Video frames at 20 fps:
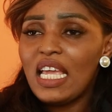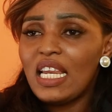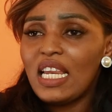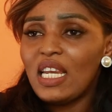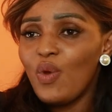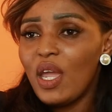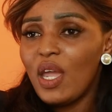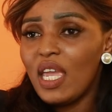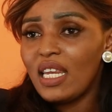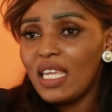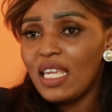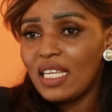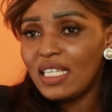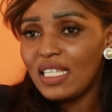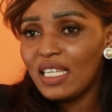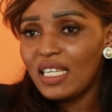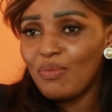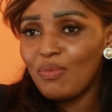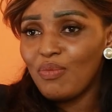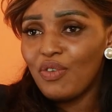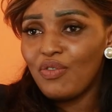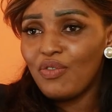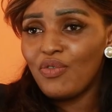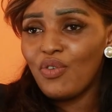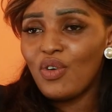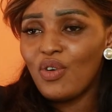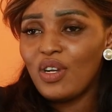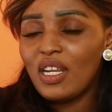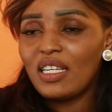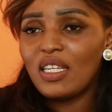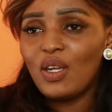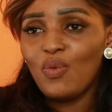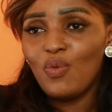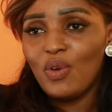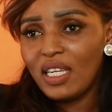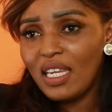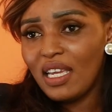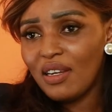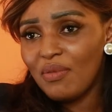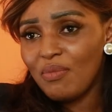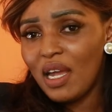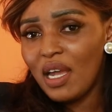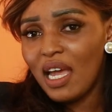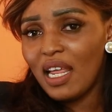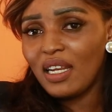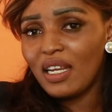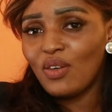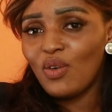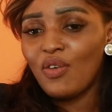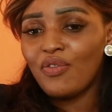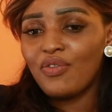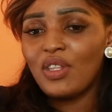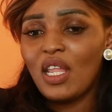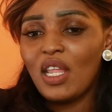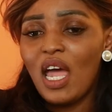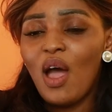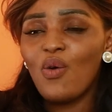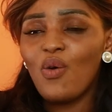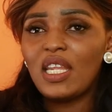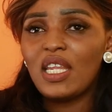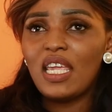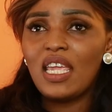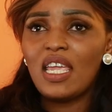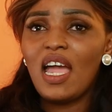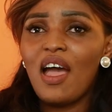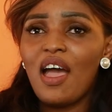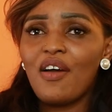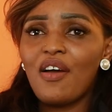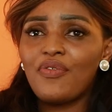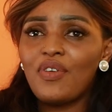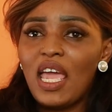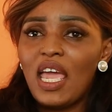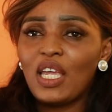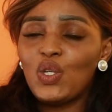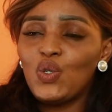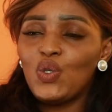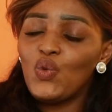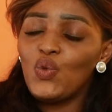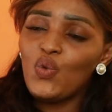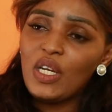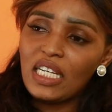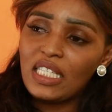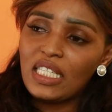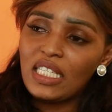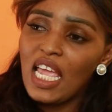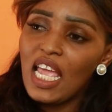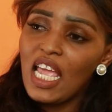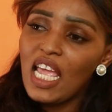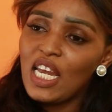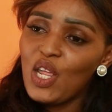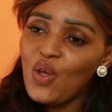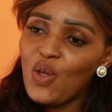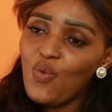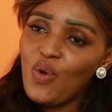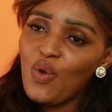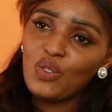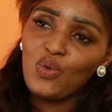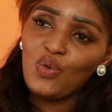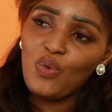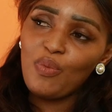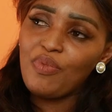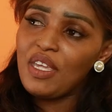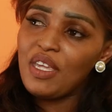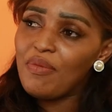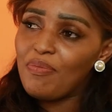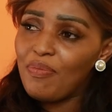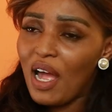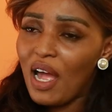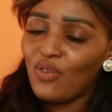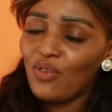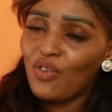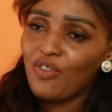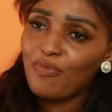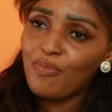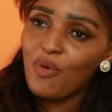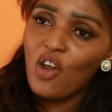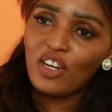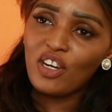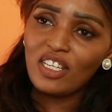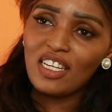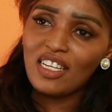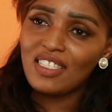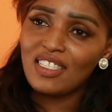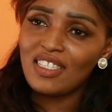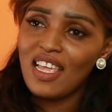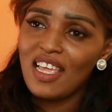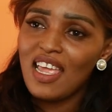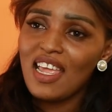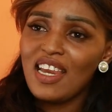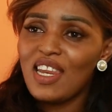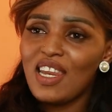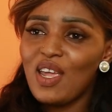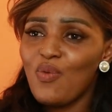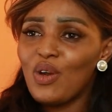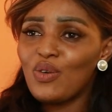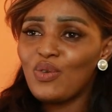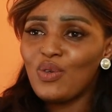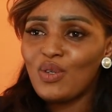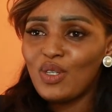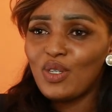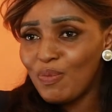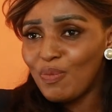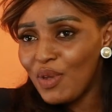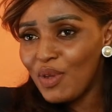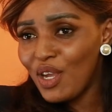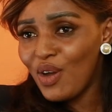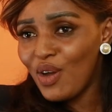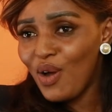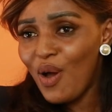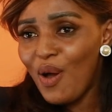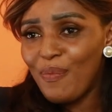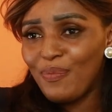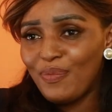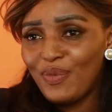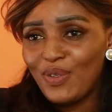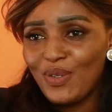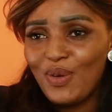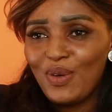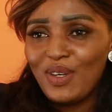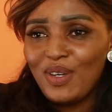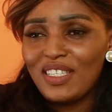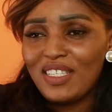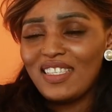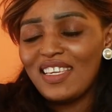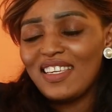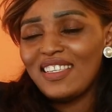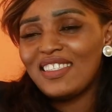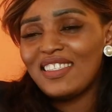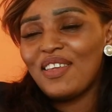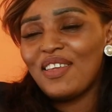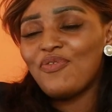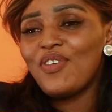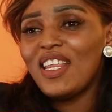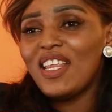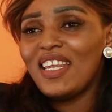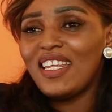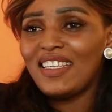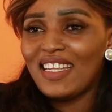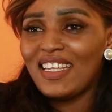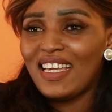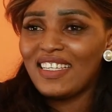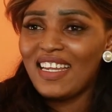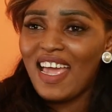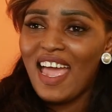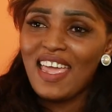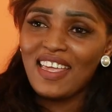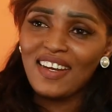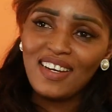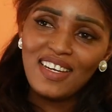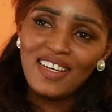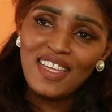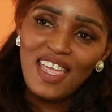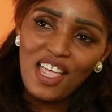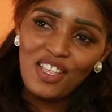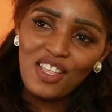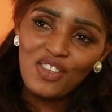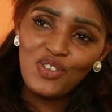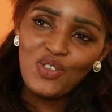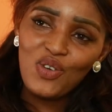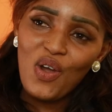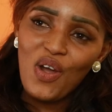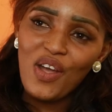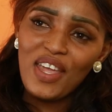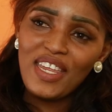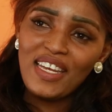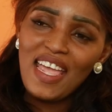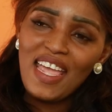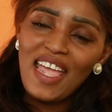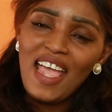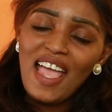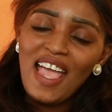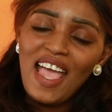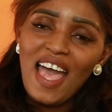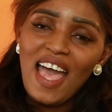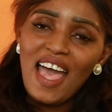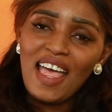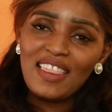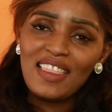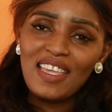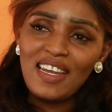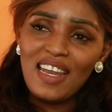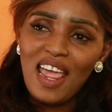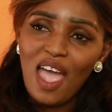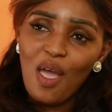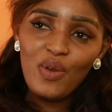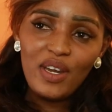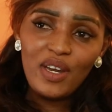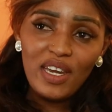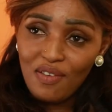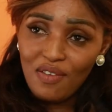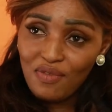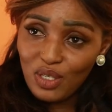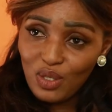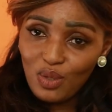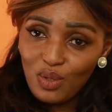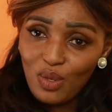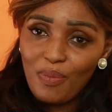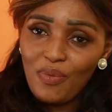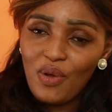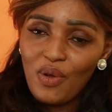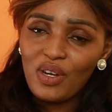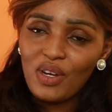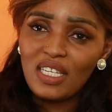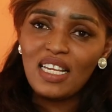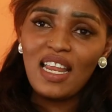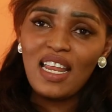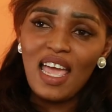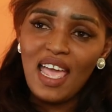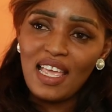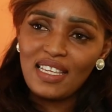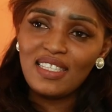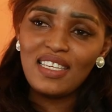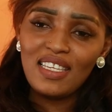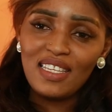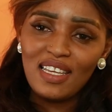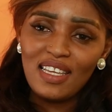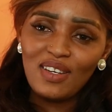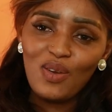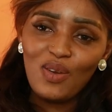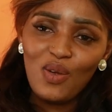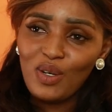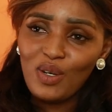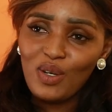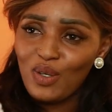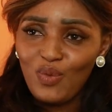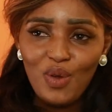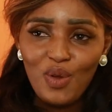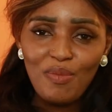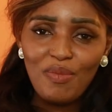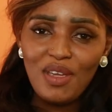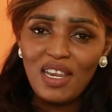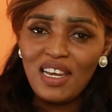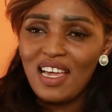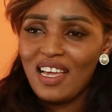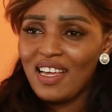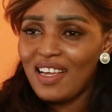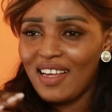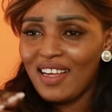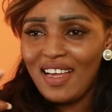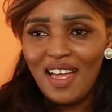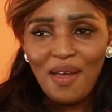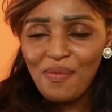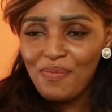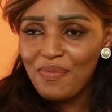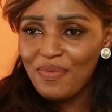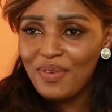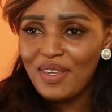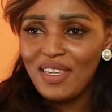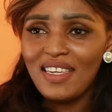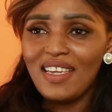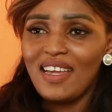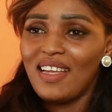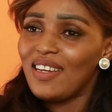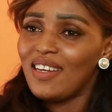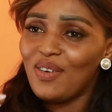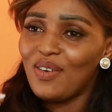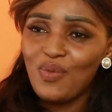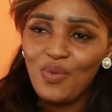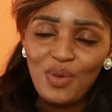The way they think before that they will get married off. Now they have like knew that they want to be part of politics. They want to speak mm-hmm. up. So it's a feeling that I really enjoy. And then I will never stop until I see that all the women are happy and then